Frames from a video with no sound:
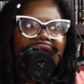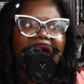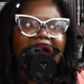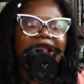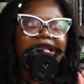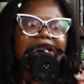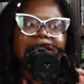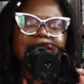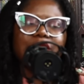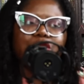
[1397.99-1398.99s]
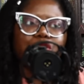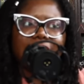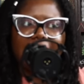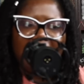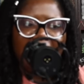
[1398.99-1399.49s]
And then season two
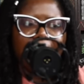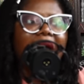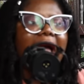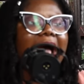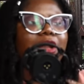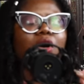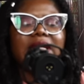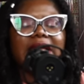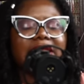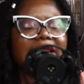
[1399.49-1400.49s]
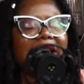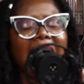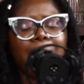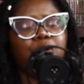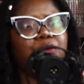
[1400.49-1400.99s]
came and all that thing that
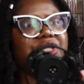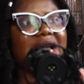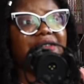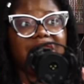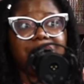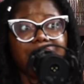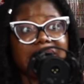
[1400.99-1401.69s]
happened with Jack Featherington.